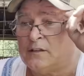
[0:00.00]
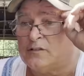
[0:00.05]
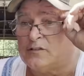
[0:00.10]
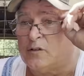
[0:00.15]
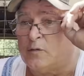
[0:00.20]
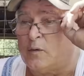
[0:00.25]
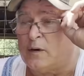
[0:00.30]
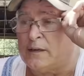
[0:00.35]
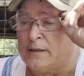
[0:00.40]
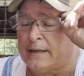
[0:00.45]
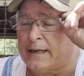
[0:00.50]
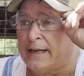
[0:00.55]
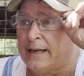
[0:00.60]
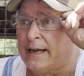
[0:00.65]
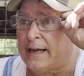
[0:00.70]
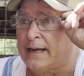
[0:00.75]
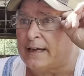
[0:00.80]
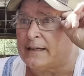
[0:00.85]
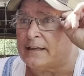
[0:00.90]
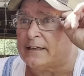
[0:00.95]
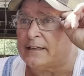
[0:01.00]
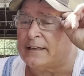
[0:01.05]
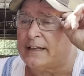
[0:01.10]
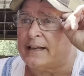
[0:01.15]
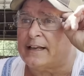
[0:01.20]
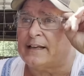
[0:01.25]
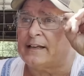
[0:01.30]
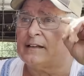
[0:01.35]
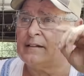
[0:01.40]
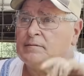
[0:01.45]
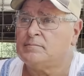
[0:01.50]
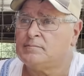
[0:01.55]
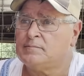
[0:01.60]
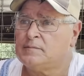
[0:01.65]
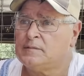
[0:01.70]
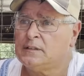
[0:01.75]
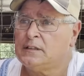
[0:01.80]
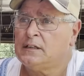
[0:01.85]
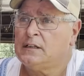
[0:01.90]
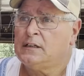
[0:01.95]
So one day I got to thinking,
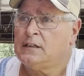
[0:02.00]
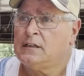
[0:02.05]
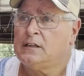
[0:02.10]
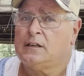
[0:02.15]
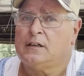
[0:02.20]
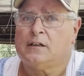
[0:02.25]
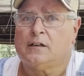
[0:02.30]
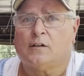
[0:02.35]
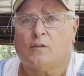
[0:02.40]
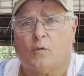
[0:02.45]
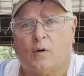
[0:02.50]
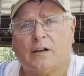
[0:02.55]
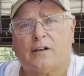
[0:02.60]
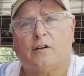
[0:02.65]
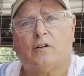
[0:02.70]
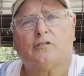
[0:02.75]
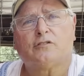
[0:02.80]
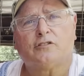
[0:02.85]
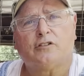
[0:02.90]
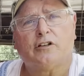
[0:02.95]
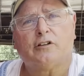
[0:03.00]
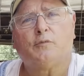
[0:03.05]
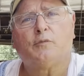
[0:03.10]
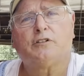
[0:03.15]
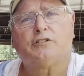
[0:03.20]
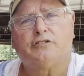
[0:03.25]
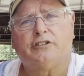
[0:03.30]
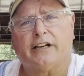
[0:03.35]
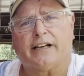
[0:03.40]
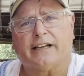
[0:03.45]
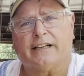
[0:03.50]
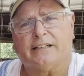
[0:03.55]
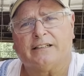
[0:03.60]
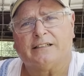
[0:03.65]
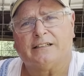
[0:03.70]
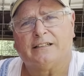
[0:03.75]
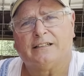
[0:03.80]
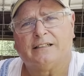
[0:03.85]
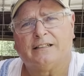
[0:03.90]
what goes good with chicken?